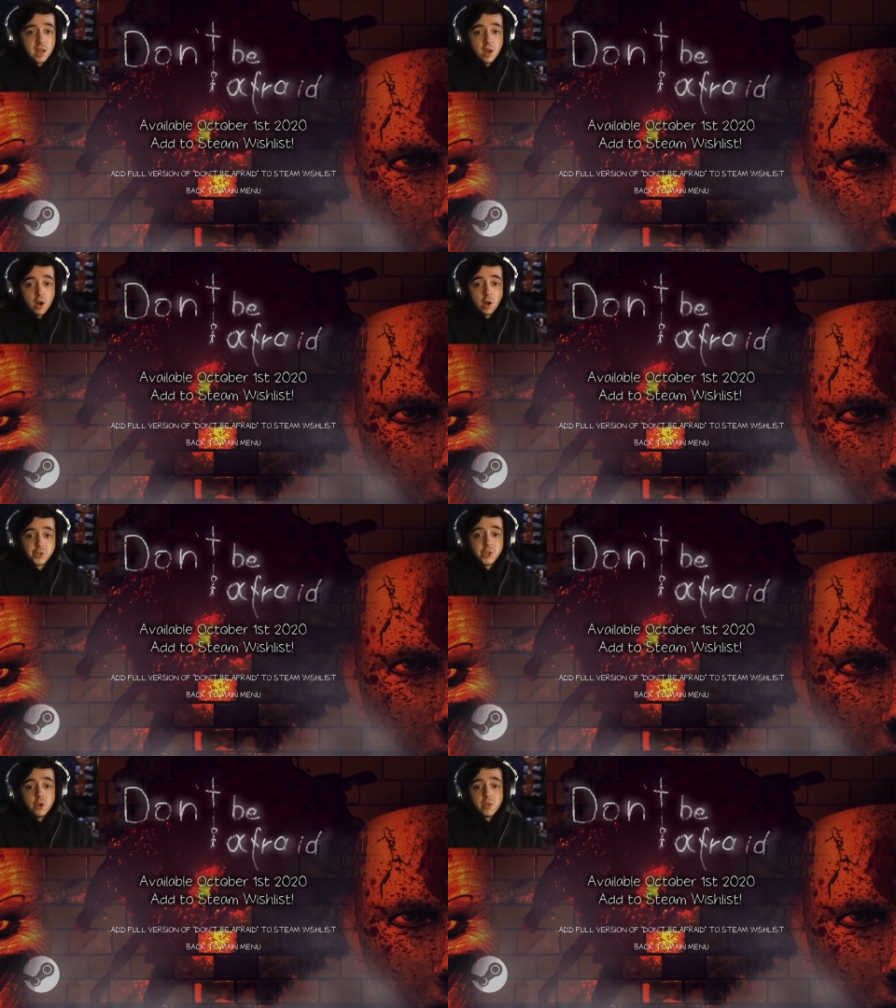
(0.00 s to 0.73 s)

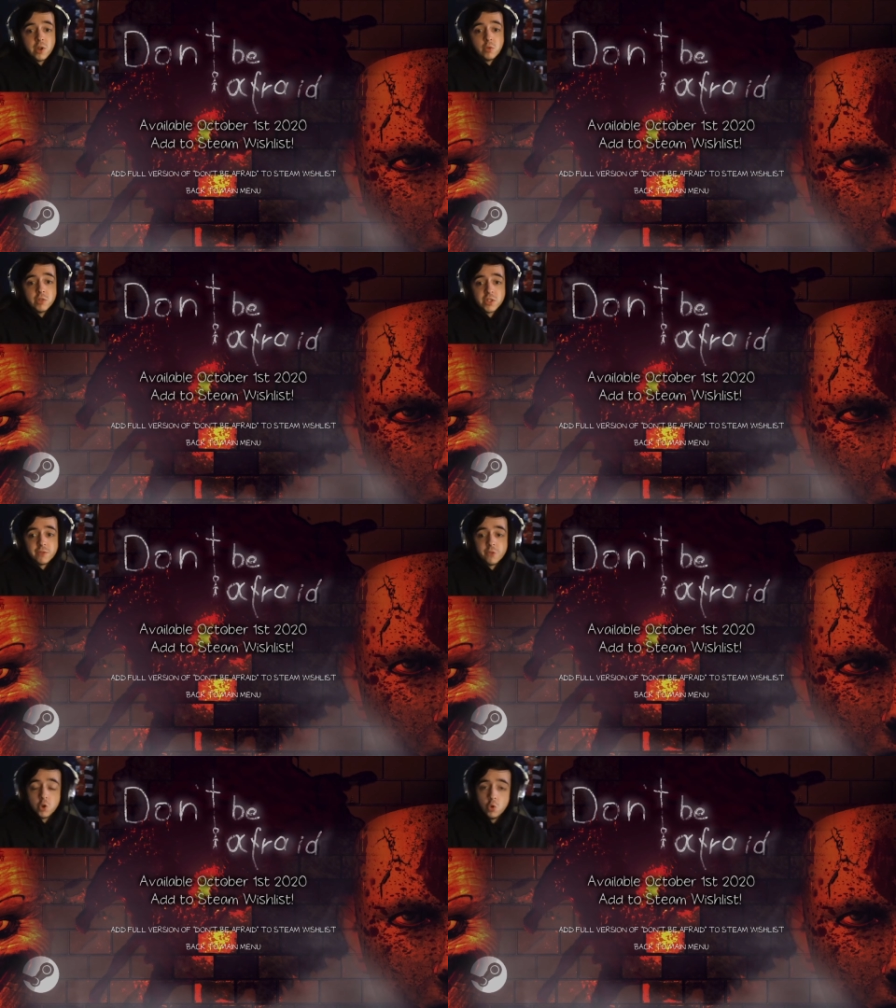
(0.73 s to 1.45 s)
Also, there was a
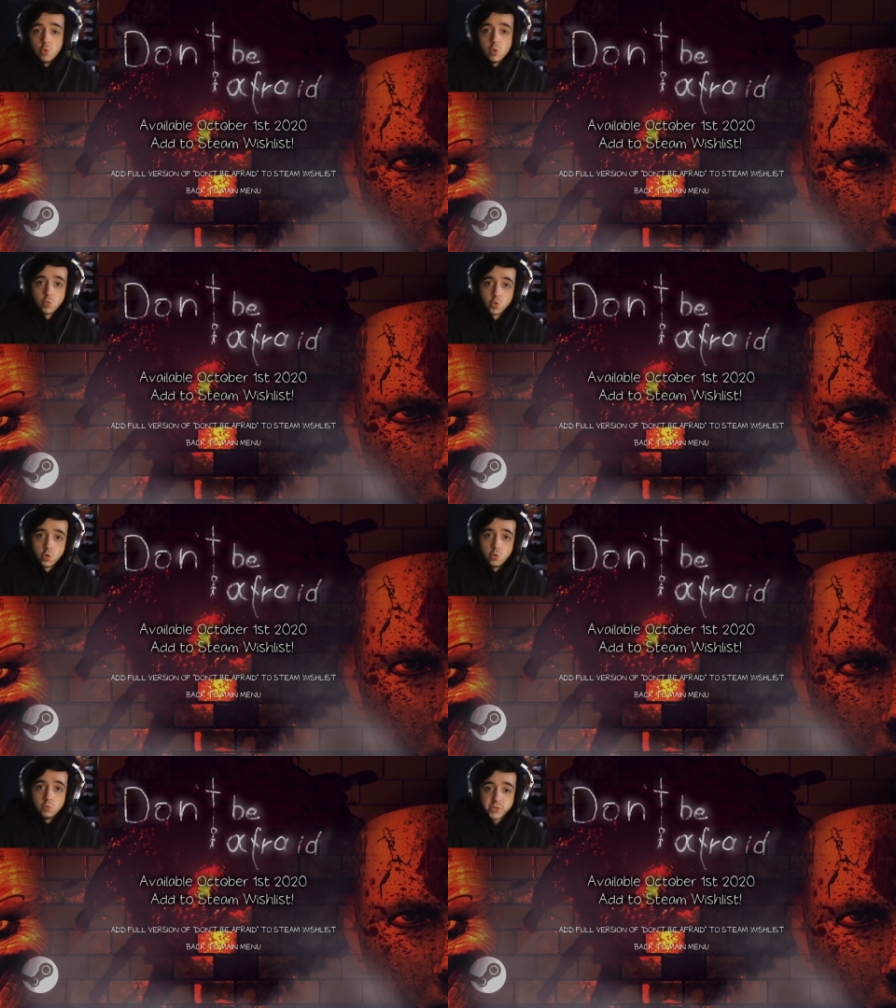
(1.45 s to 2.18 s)
few
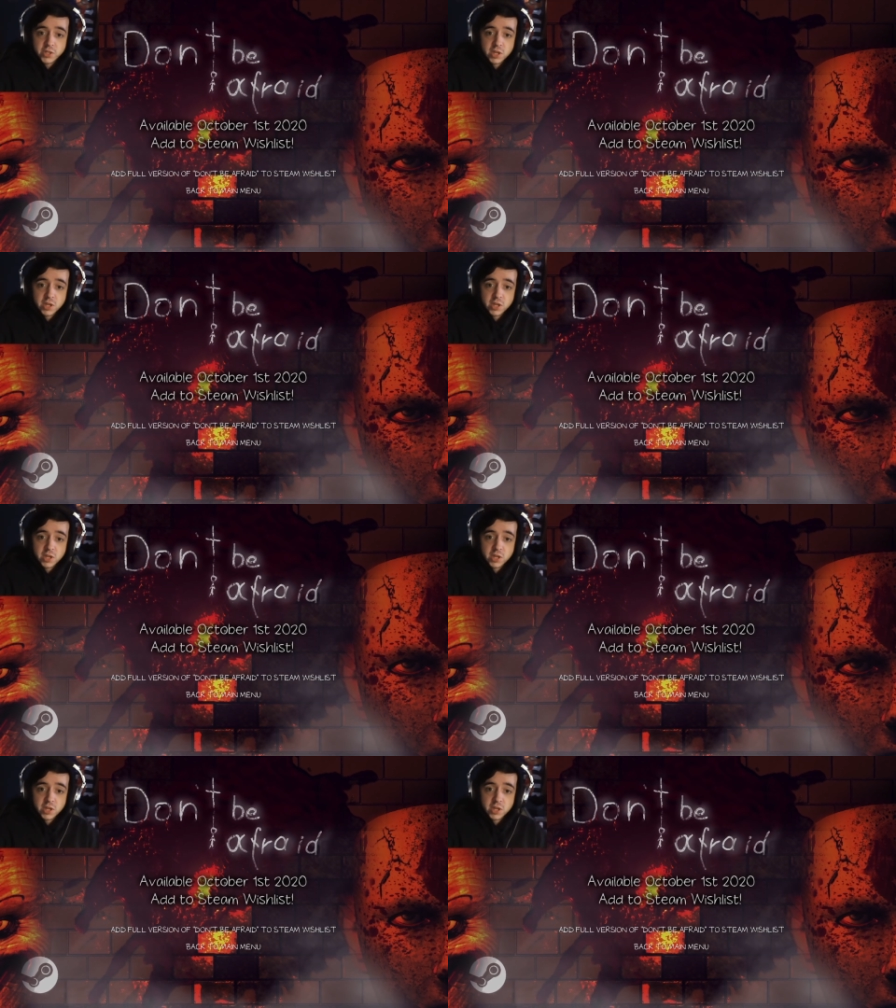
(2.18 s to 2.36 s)
rooms